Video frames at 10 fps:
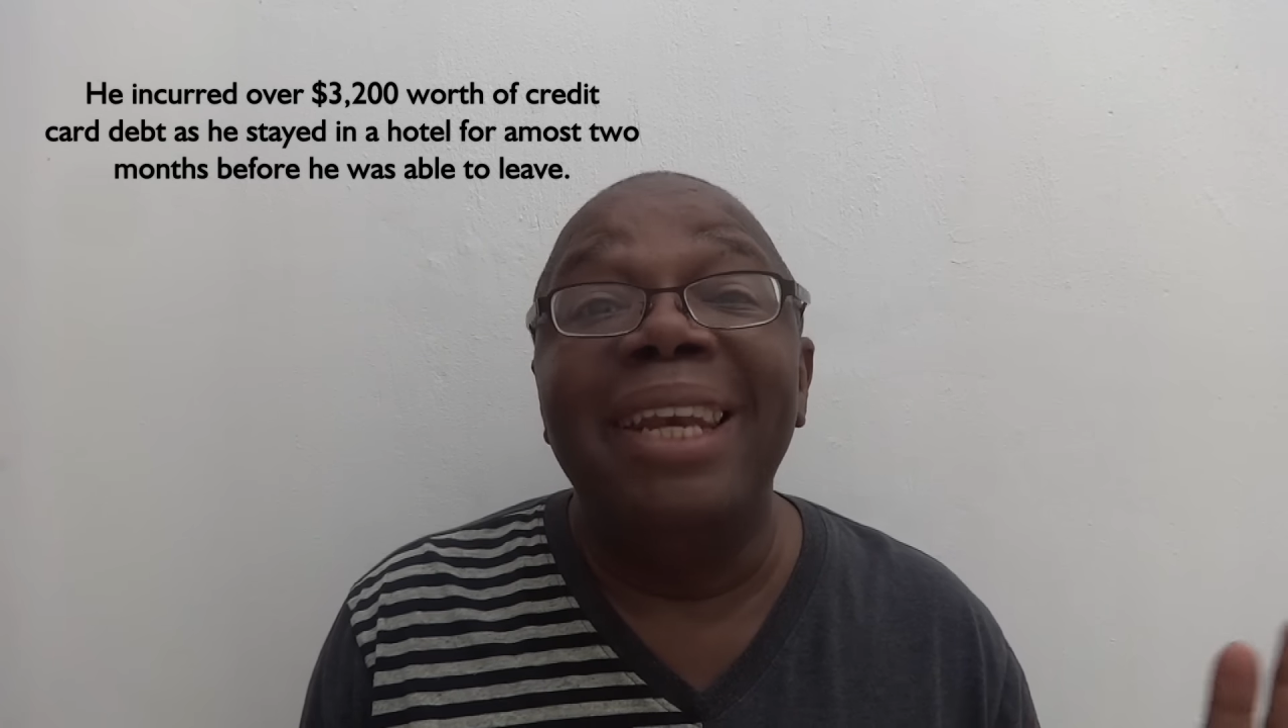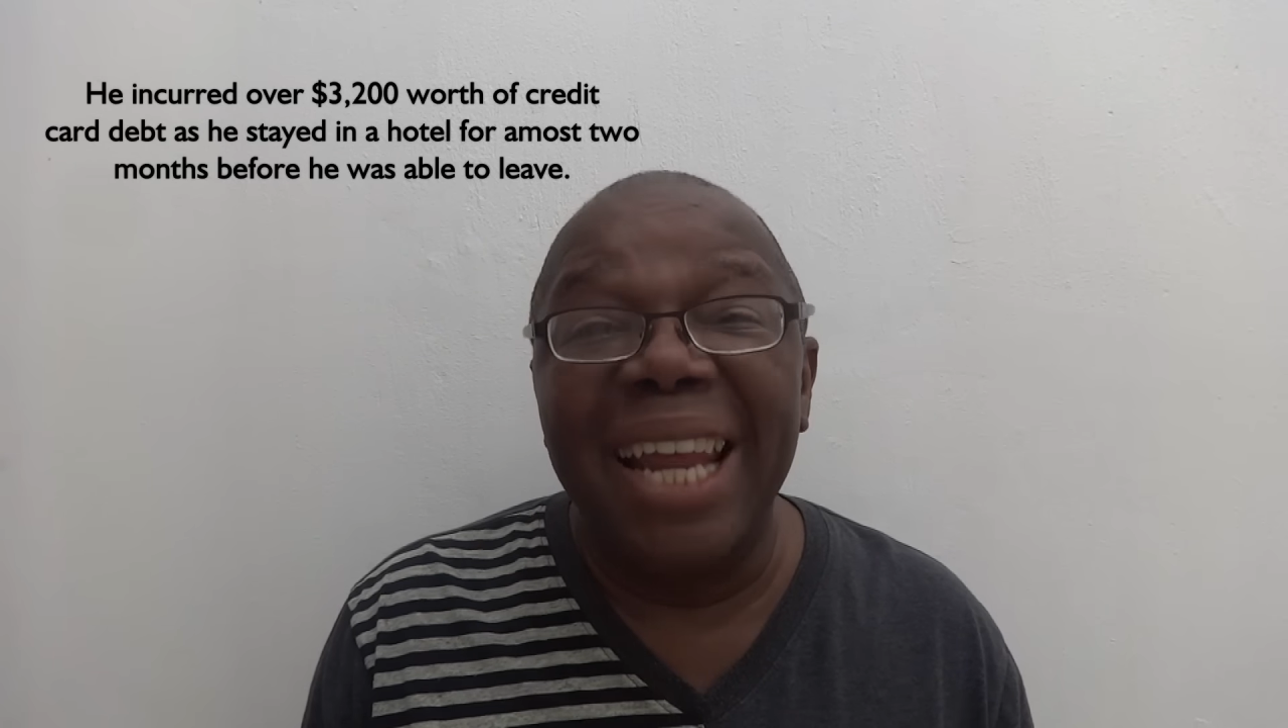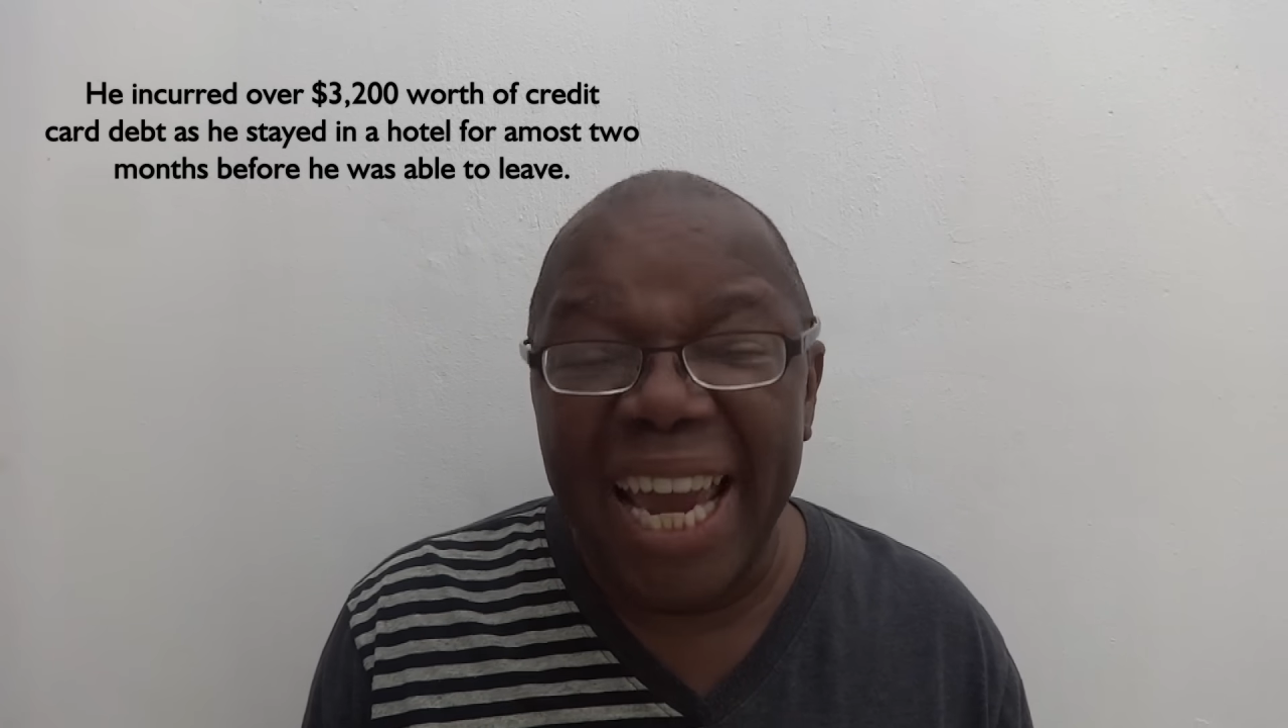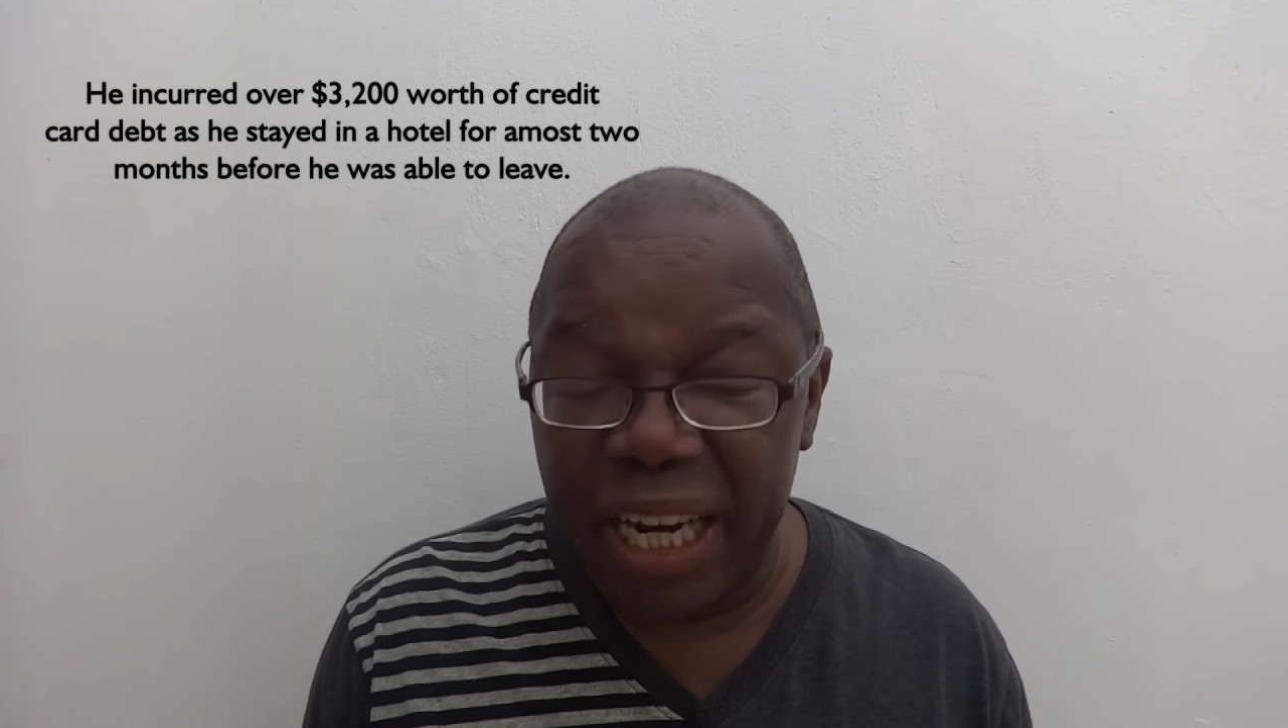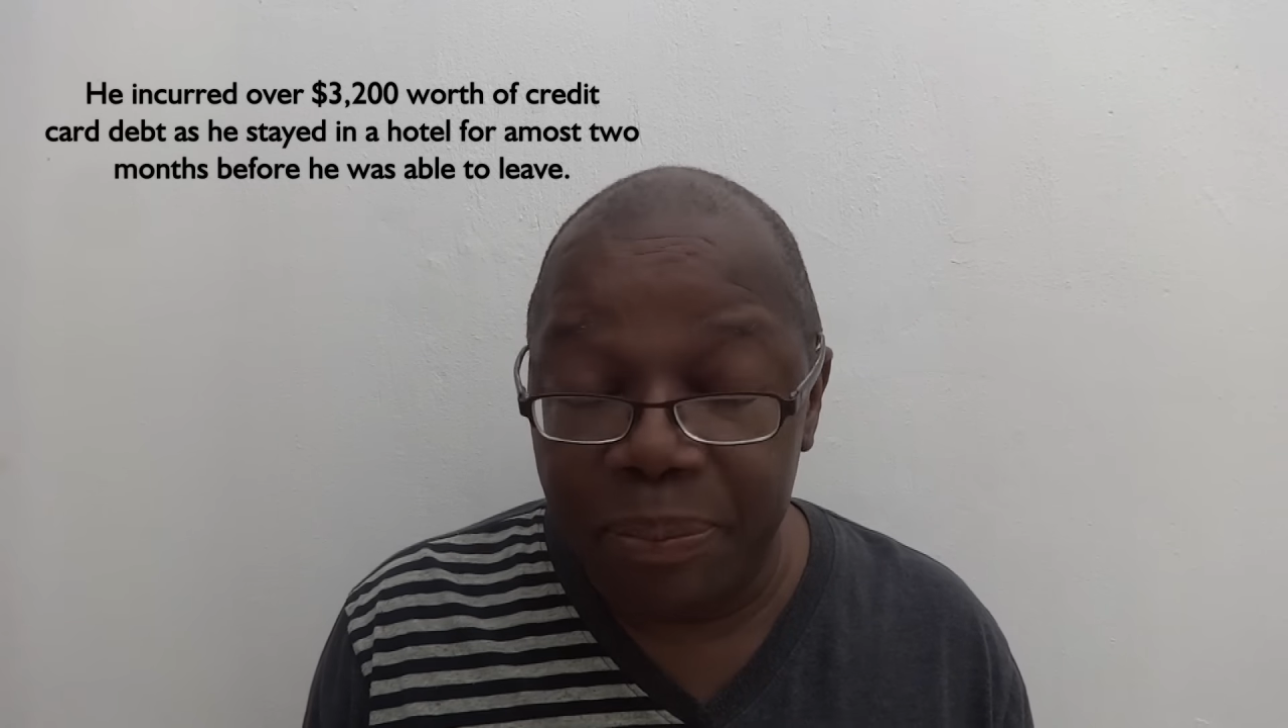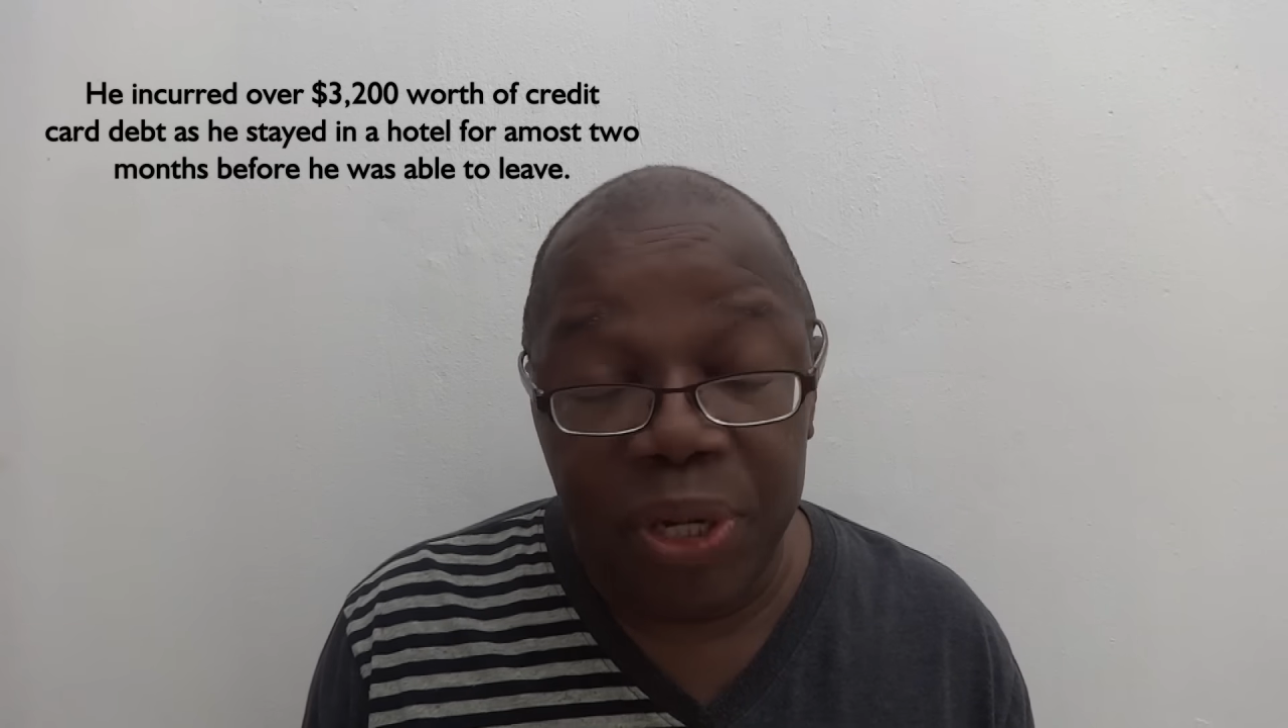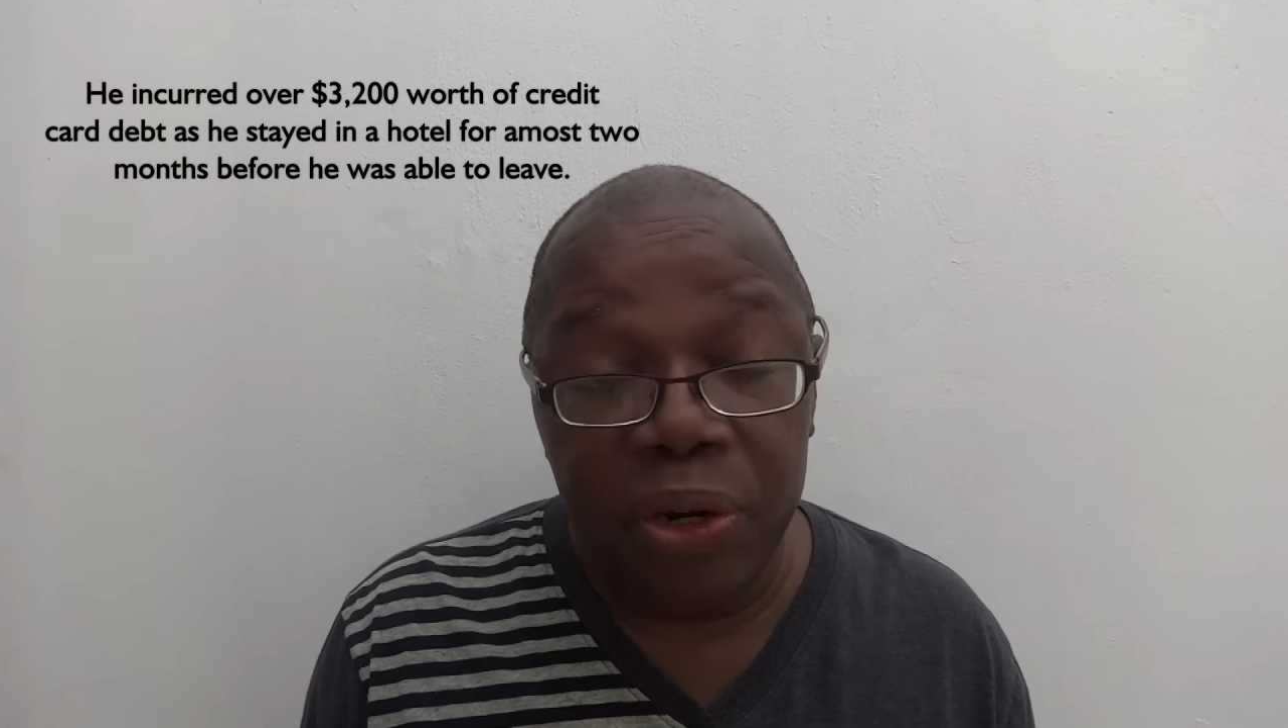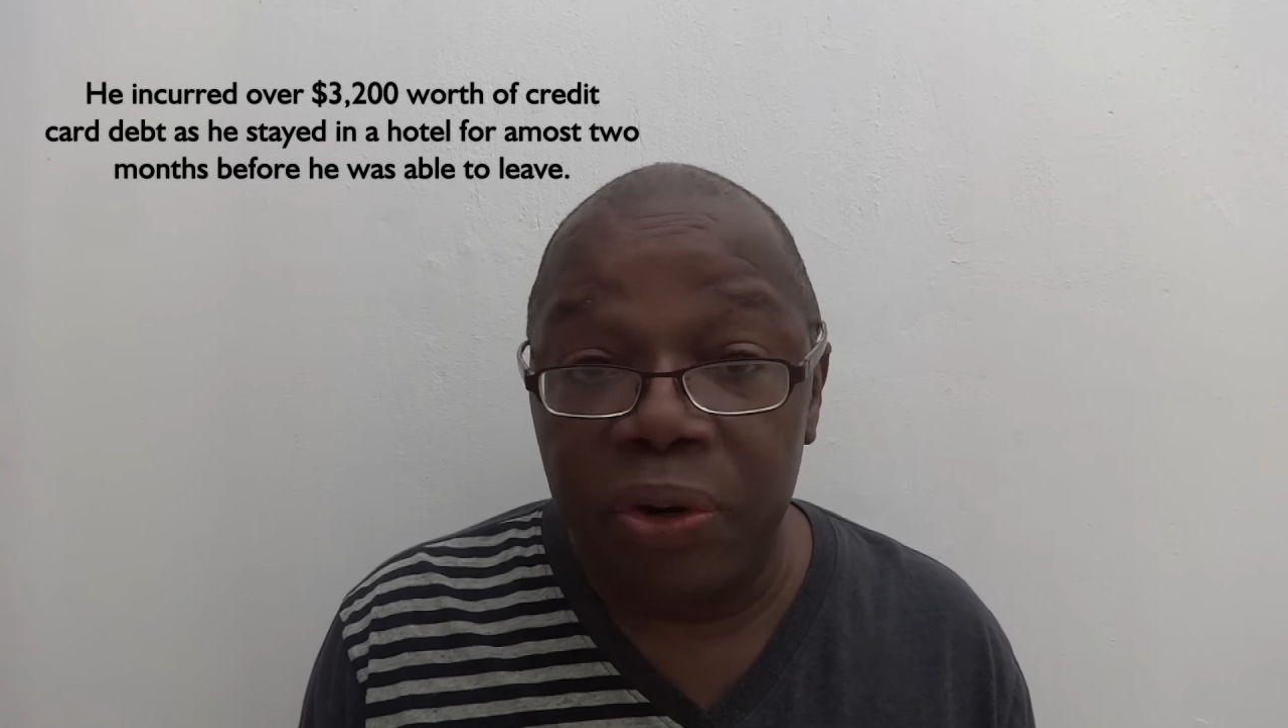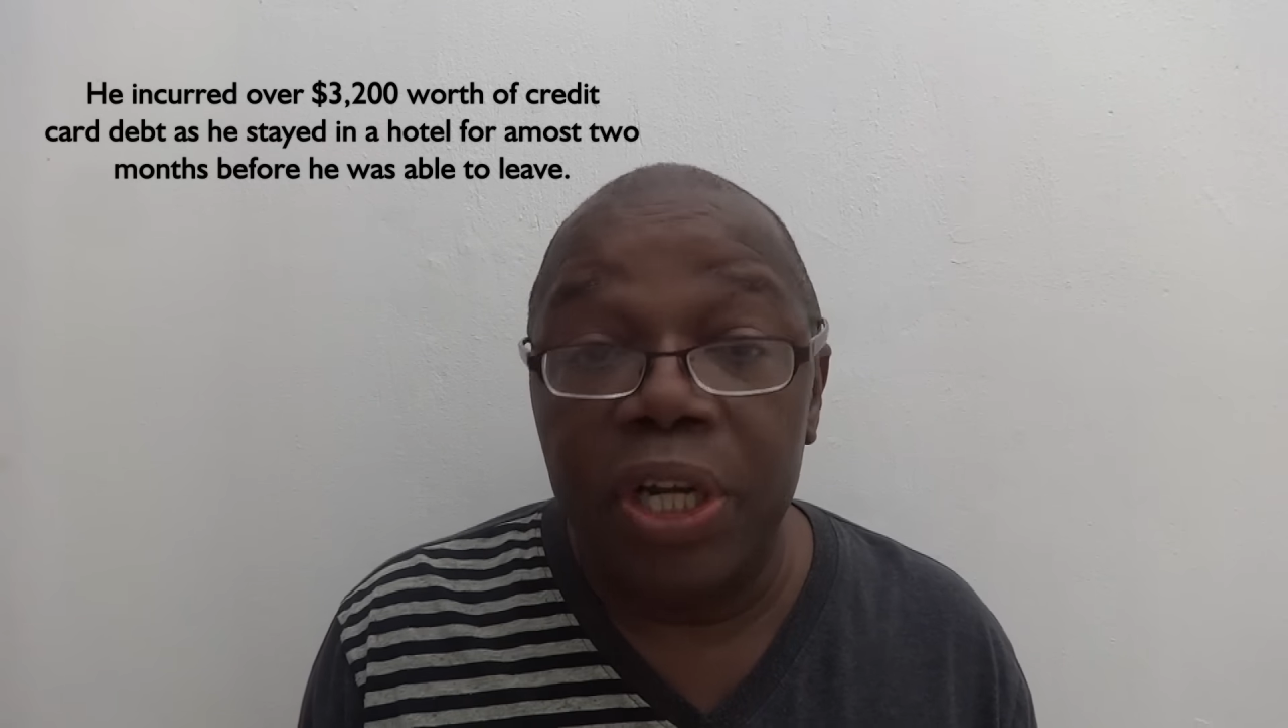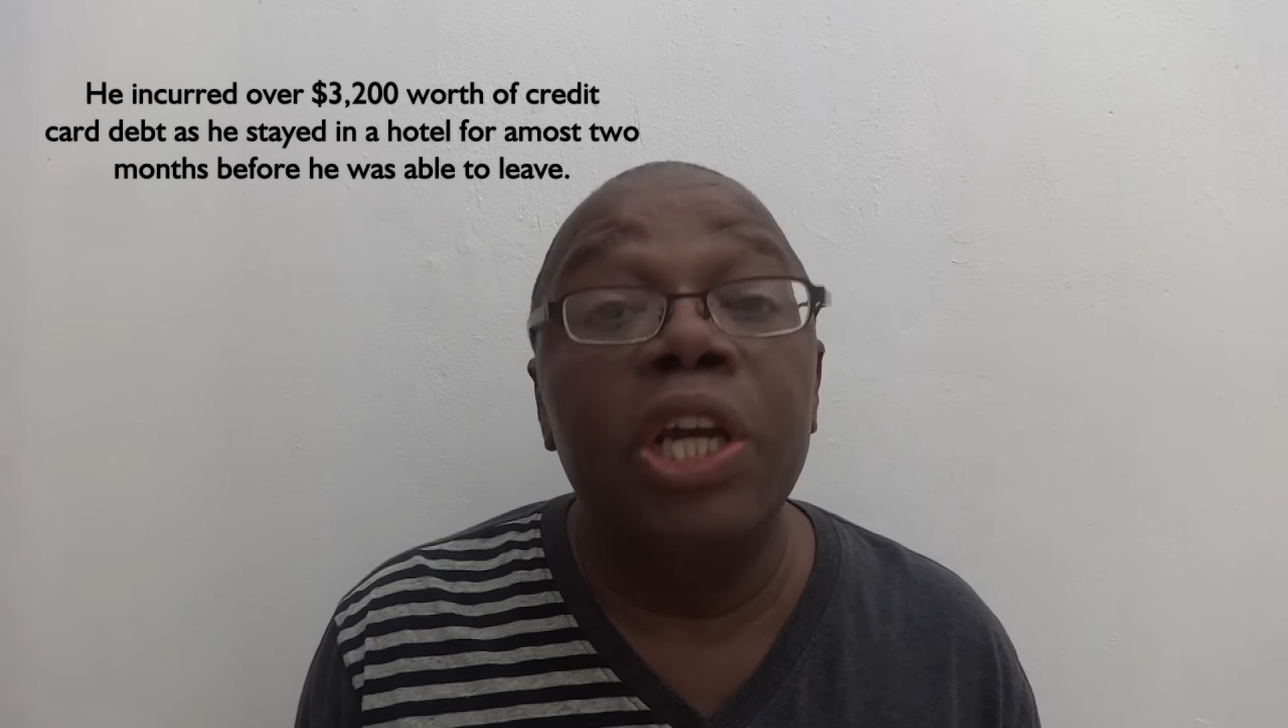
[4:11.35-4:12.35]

nightmare.